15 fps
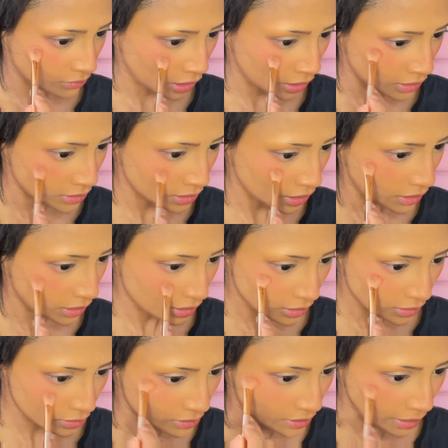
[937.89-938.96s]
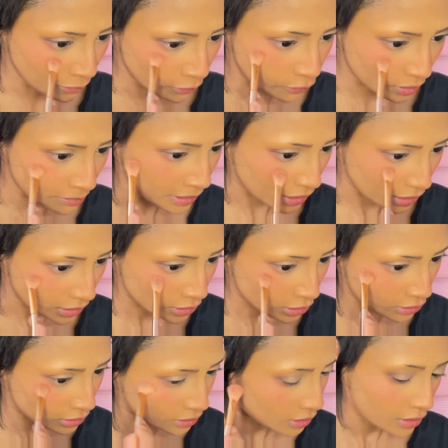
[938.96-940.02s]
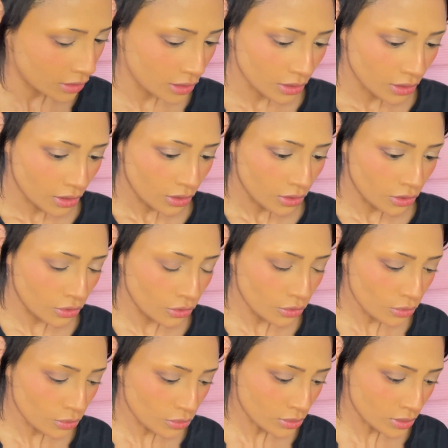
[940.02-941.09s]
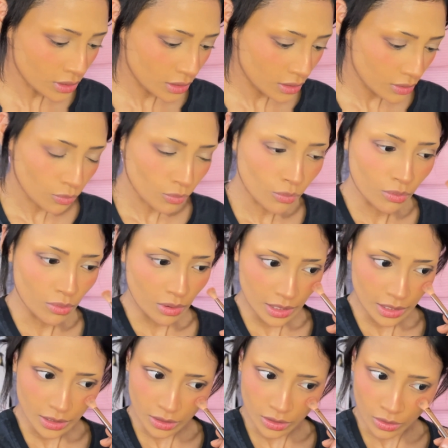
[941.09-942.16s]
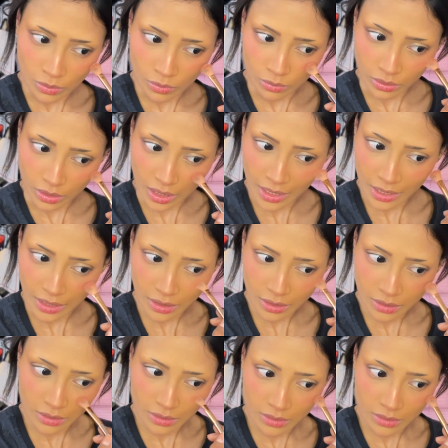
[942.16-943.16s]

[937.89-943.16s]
Honestly, same formula. Just use what you like